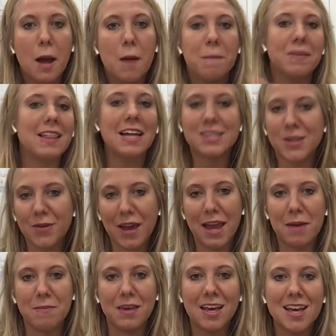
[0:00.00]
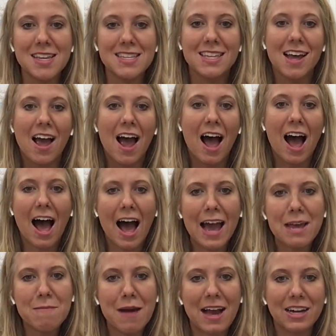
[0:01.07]
but that's okay, because
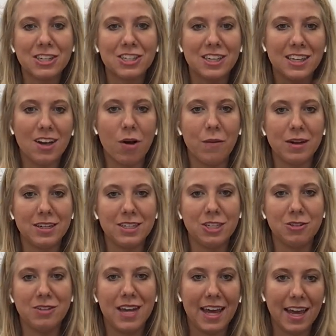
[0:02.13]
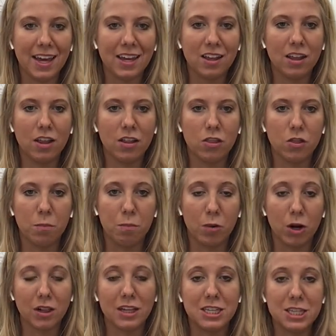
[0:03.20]
I'm actually going to take the
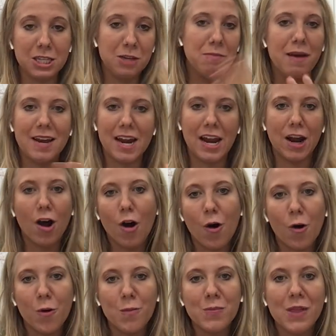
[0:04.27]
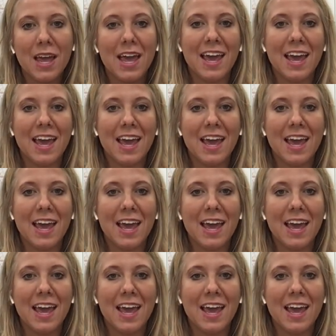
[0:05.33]
booklets you made at home